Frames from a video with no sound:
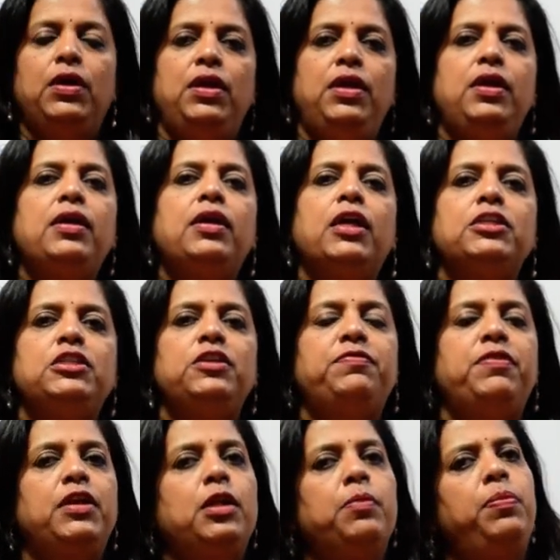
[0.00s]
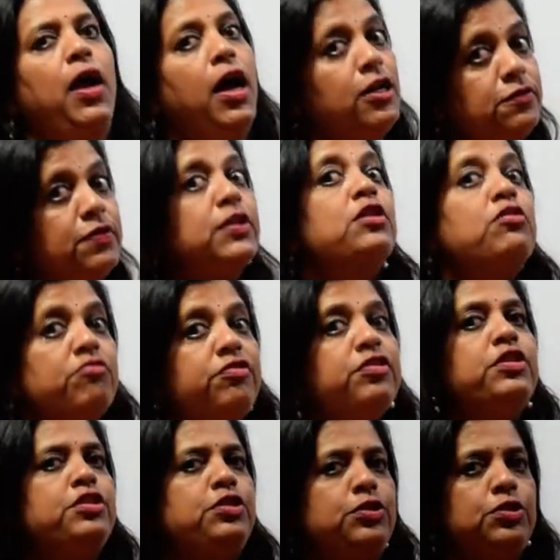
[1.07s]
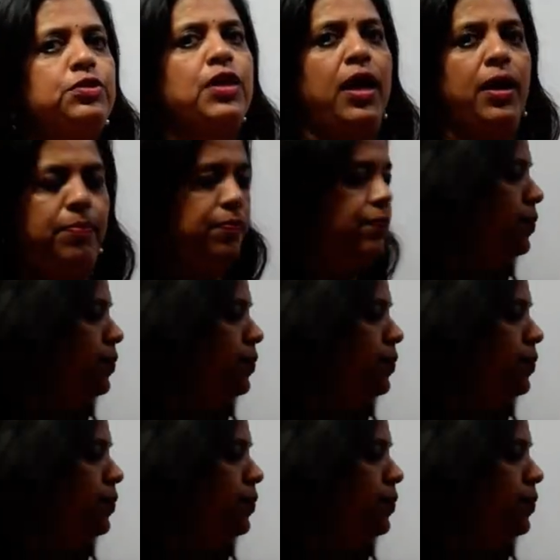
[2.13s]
He classified the plant for the first time.